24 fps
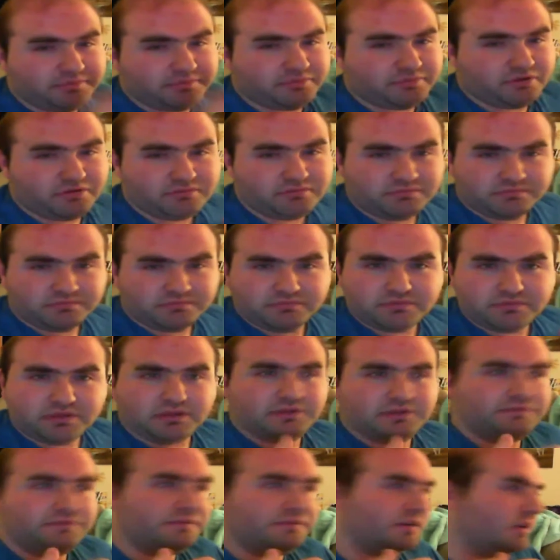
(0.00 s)
me, bro.
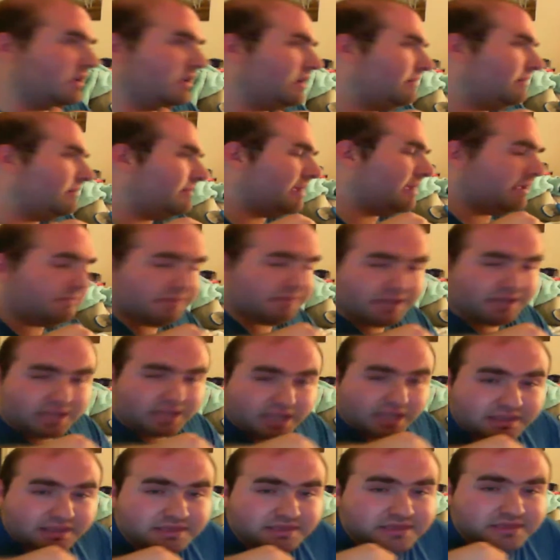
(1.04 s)
Fucking come at me.
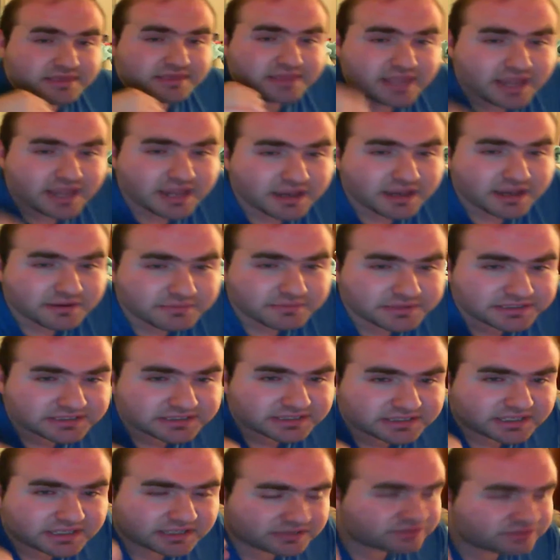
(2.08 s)
And then we
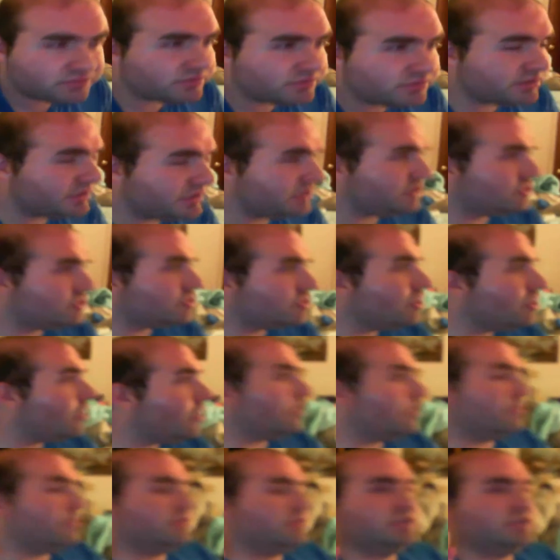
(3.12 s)
see Katsuki as he
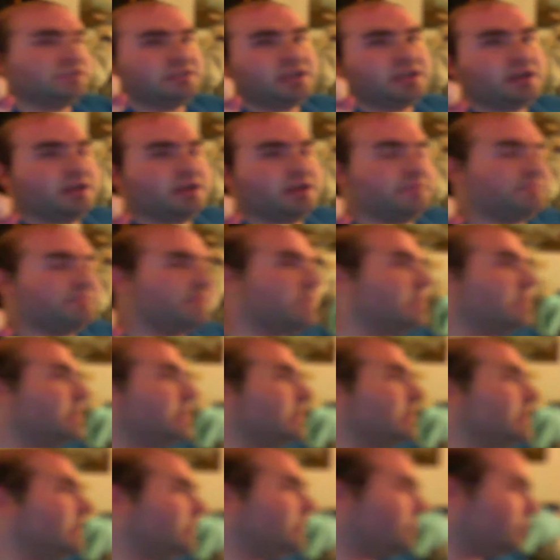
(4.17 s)
charges up.
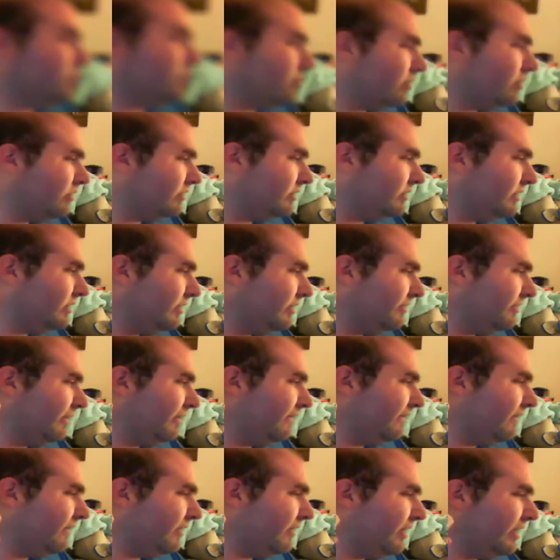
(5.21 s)
He charges up at
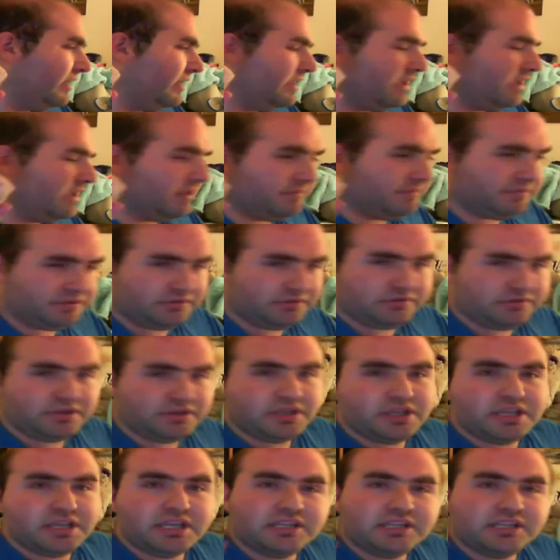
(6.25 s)
the very end of the episode.
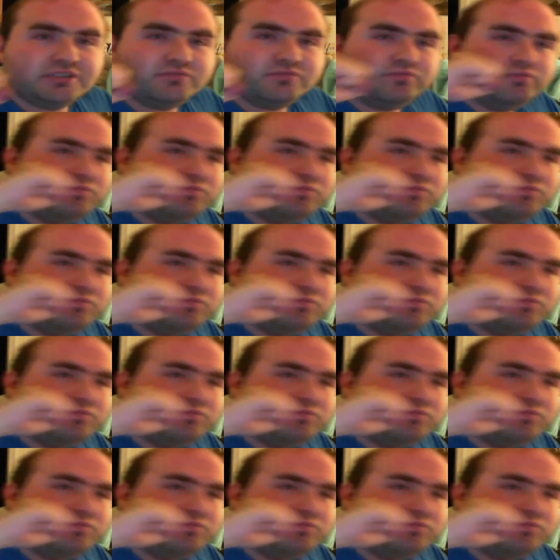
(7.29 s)
He's